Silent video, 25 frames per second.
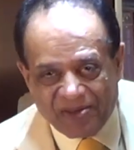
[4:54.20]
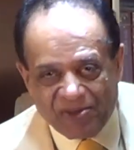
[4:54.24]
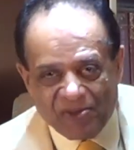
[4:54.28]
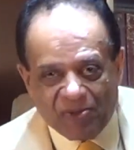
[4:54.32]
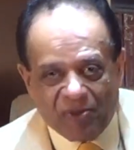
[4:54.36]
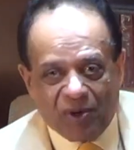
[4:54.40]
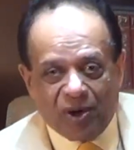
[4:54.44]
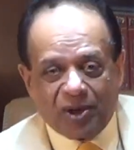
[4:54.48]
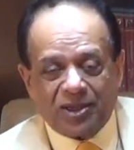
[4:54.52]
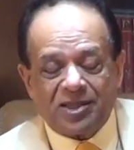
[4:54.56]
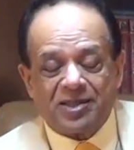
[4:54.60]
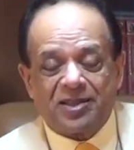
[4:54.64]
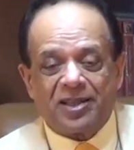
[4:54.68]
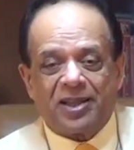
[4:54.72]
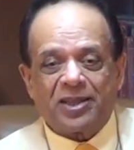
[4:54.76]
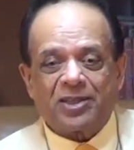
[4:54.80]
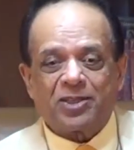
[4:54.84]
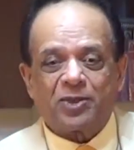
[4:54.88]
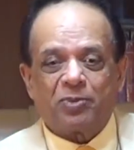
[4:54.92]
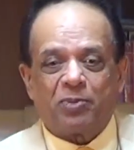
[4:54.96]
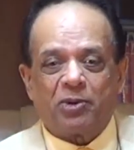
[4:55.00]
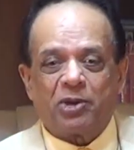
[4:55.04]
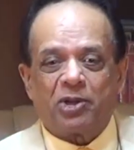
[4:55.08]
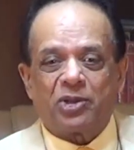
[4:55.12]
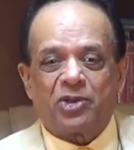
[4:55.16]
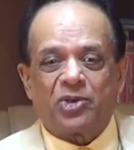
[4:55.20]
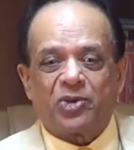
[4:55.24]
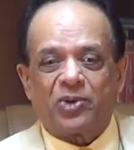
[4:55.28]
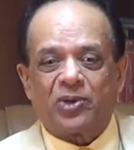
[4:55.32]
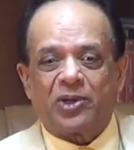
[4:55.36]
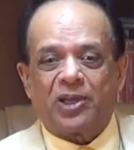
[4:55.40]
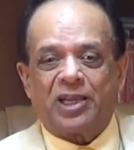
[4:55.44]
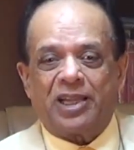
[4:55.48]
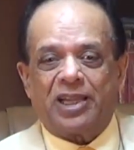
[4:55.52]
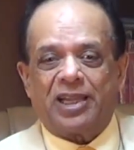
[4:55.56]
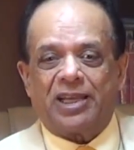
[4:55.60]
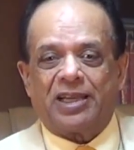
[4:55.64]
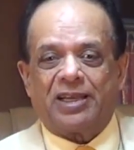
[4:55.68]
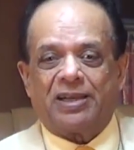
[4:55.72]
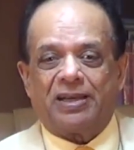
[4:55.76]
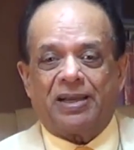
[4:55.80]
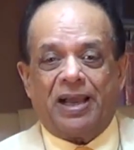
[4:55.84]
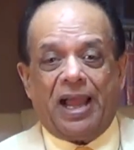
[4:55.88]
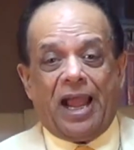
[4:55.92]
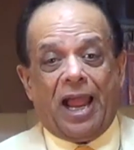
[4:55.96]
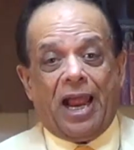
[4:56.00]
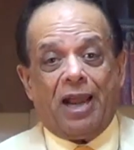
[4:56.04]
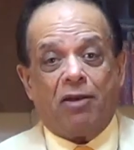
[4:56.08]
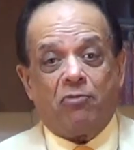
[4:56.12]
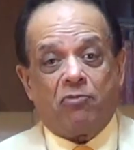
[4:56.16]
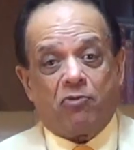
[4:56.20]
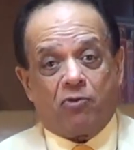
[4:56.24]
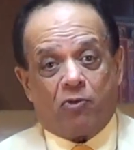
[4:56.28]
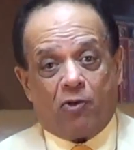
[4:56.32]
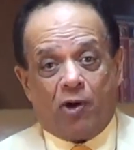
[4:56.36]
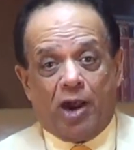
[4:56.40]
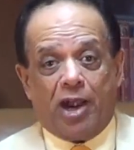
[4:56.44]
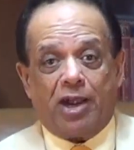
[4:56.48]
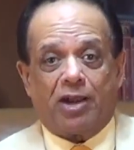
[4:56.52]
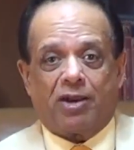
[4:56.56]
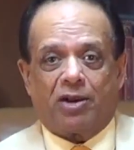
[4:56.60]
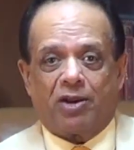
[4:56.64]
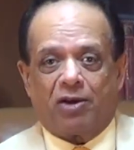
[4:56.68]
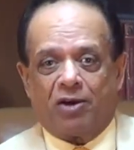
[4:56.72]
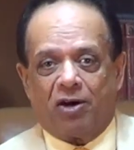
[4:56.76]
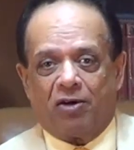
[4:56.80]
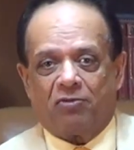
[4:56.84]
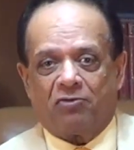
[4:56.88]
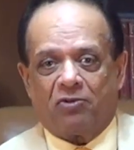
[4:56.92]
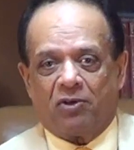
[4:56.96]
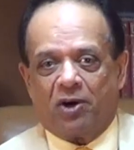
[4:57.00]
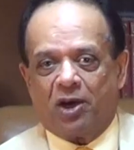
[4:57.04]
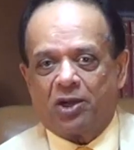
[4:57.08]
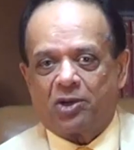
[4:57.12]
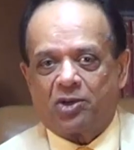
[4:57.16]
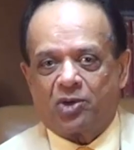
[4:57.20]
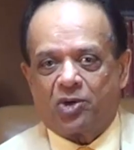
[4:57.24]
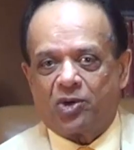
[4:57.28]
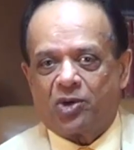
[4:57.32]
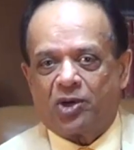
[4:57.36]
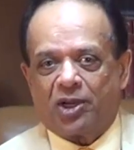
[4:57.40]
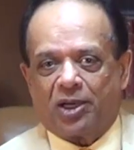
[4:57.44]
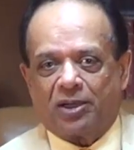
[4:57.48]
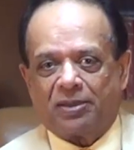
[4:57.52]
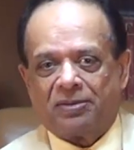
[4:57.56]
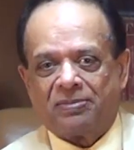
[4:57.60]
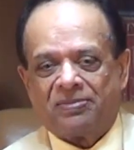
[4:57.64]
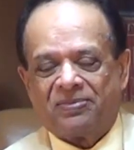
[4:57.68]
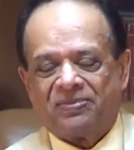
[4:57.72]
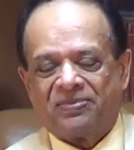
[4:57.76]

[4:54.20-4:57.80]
was their spiritual leader and friend of Arjuna.